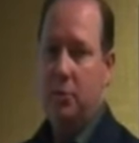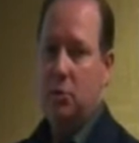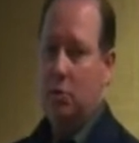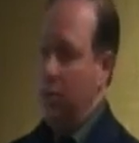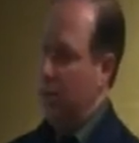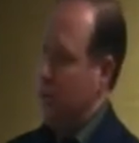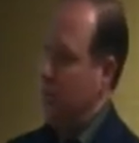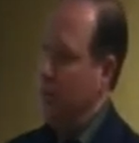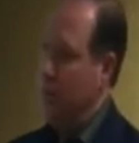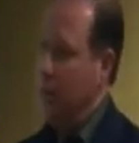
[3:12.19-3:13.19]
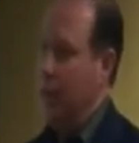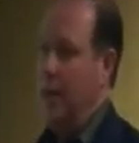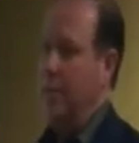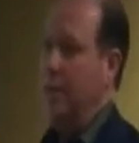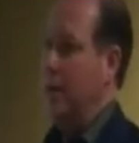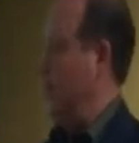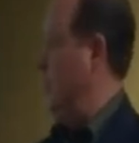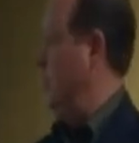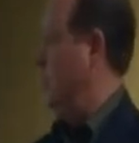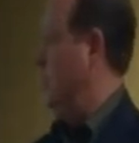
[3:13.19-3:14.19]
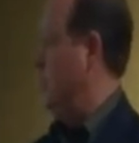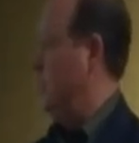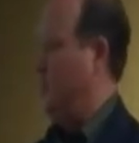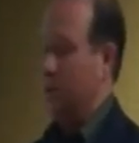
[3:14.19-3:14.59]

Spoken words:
insurance, some people have a deductible,